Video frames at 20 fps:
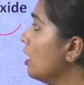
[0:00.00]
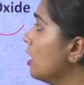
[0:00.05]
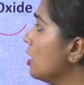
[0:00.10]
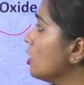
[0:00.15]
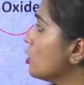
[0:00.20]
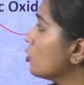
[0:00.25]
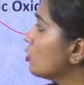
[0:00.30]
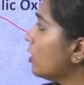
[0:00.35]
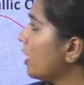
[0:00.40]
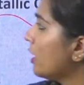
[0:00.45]

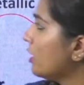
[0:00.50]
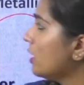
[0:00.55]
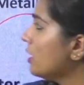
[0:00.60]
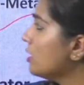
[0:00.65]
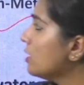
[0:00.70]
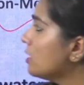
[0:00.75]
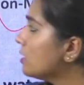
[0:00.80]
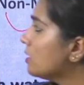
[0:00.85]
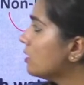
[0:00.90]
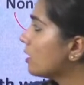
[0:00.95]
So that is
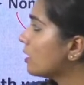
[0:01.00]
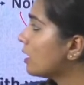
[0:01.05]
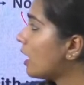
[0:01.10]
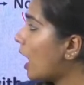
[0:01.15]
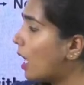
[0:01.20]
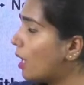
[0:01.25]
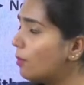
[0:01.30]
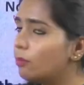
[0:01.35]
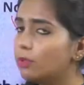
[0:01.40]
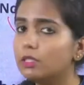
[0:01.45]
the
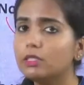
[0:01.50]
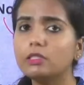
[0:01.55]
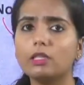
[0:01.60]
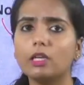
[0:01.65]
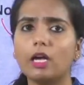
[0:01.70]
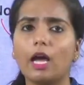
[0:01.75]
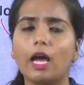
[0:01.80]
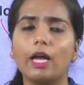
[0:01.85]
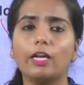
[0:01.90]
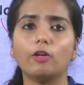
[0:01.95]
carbon
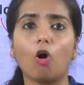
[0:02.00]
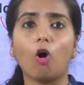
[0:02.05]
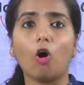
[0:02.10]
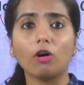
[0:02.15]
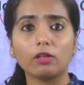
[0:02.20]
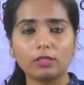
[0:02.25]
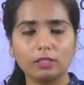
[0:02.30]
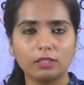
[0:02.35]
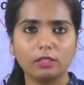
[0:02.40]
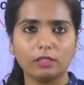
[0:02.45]
and
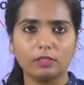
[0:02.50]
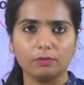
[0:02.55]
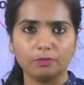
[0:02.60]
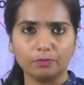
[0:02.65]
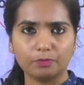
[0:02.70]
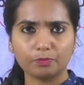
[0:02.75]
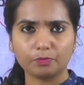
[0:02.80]
oxygen.